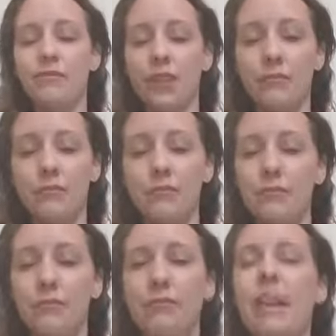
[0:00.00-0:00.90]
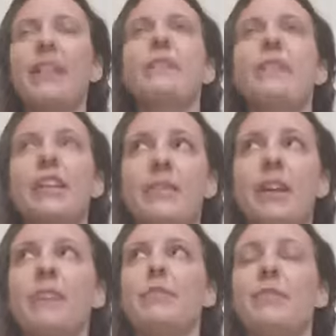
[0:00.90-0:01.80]

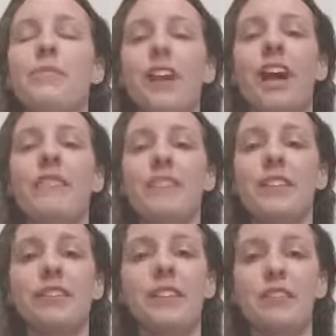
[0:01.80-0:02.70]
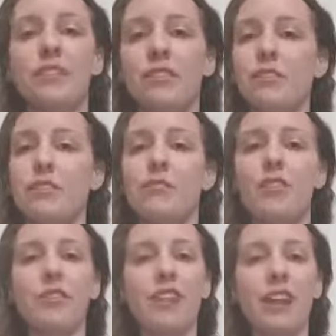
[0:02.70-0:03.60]
many people have this and don't
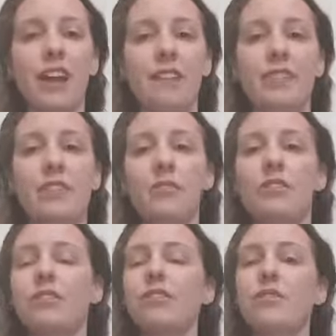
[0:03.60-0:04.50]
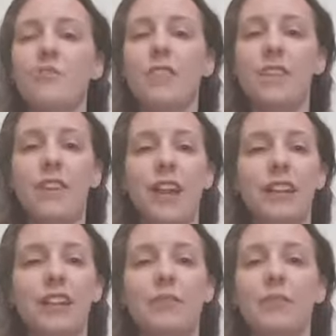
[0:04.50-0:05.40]
know they have it or assume they've had
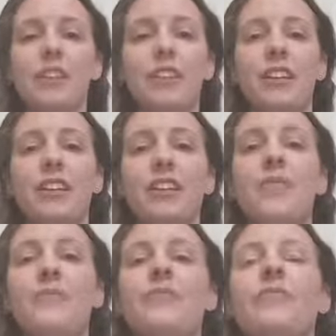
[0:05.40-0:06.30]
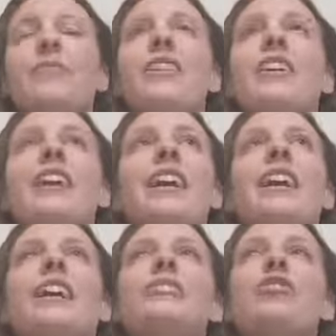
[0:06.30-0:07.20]
it, but
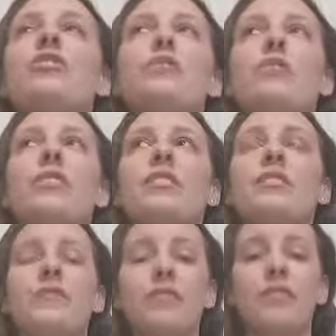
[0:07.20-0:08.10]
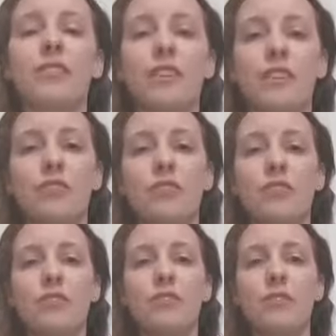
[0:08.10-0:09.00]
it's just a really difficult thing
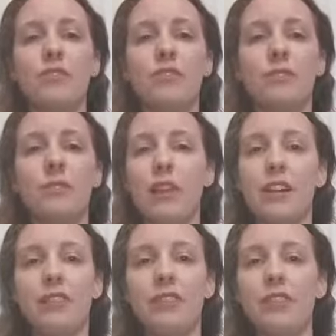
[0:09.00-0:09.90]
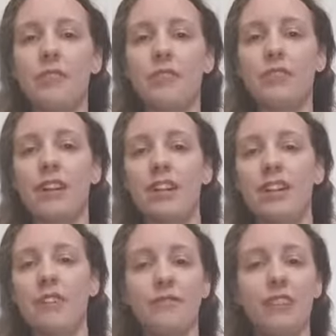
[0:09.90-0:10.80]
to monitor if
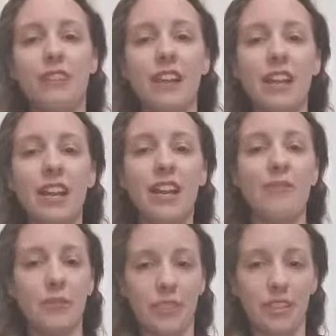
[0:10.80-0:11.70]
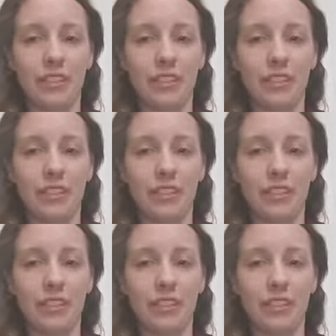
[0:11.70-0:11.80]
not everyone is